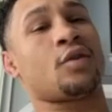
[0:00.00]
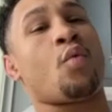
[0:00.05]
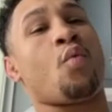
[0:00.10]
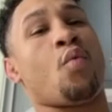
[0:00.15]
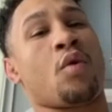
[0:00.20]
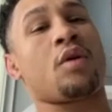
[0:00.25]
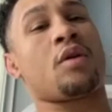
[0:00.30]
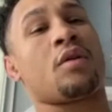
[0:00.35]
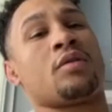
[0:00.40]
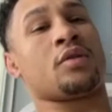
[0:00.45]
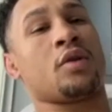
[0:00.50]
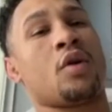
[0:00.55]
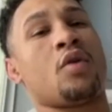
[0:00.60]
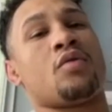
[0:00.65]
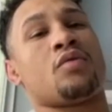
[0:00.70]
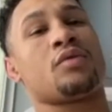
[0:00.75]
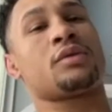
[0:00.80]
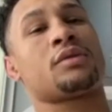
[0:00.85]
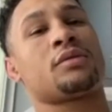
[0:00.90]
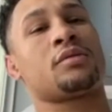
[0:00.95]
the world
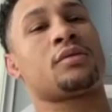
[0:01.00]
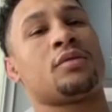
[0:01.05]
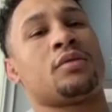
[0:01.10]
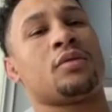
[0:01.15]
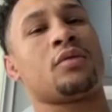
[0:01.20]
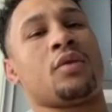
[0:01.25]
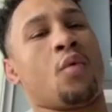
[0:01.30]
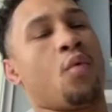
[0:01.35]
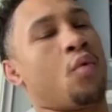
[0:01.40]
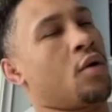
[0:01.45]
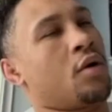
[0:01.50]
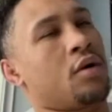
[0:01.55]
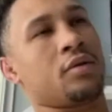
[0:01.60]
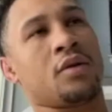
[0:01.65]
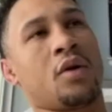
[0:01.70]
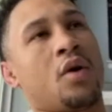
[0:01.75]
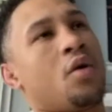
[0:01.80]
knows, you know, the world